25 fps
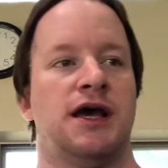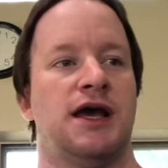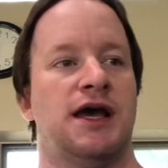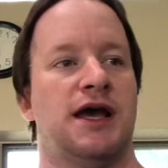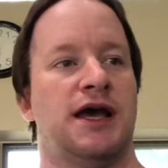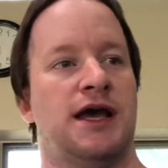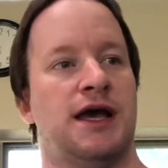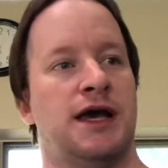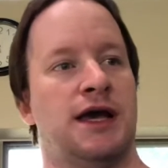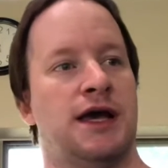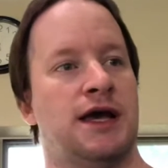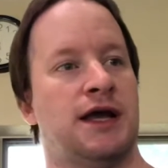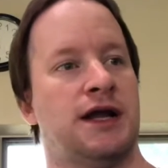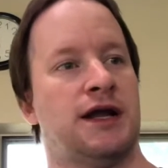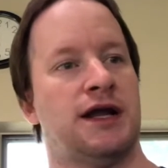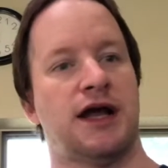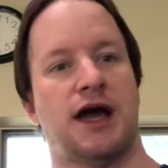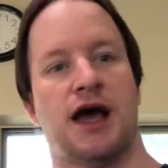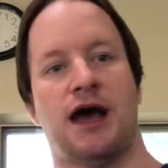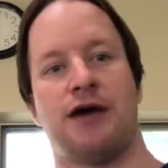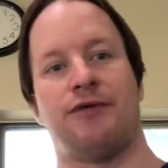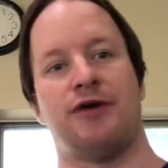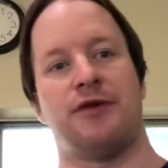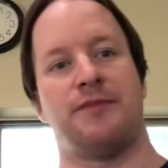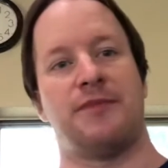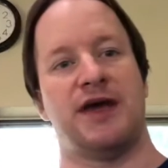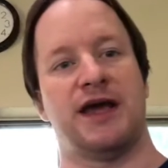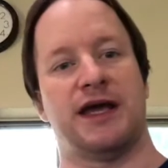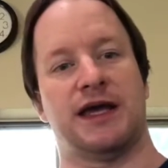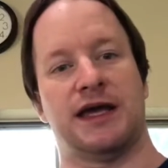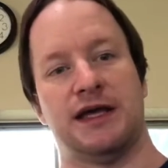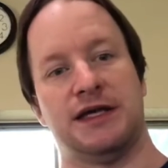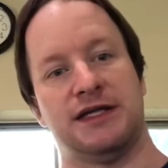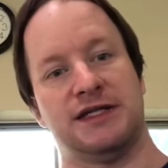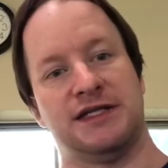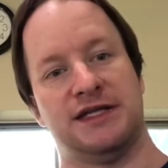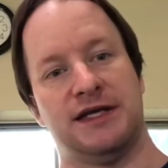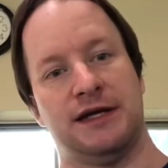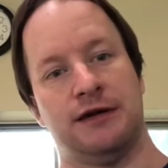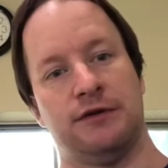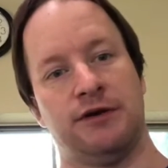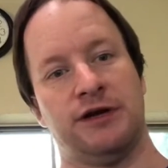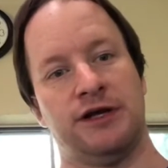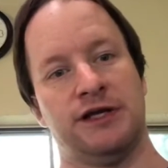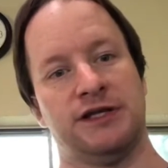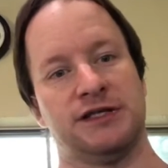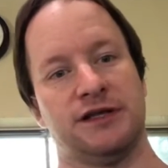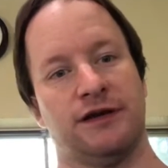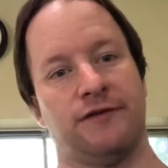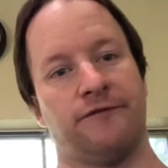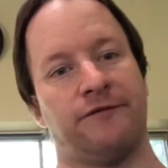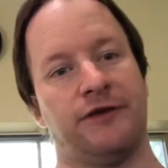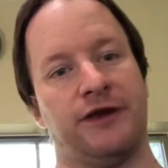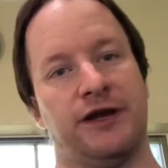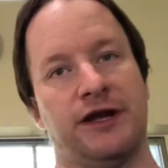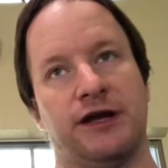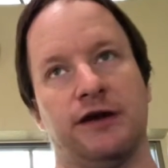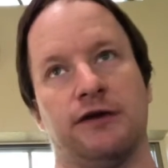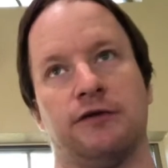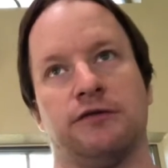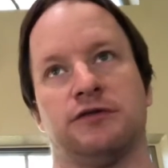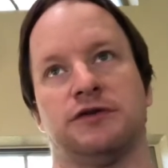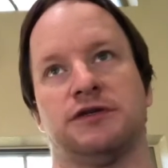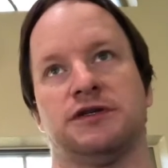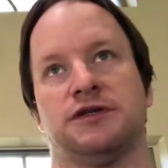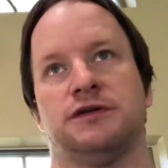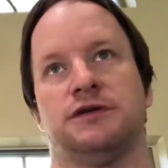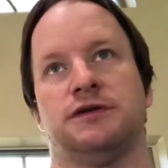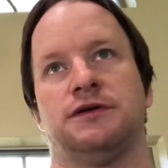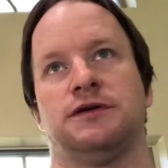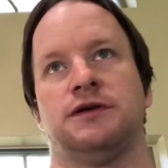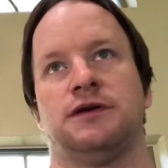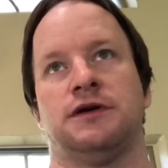and I would make a series of videos.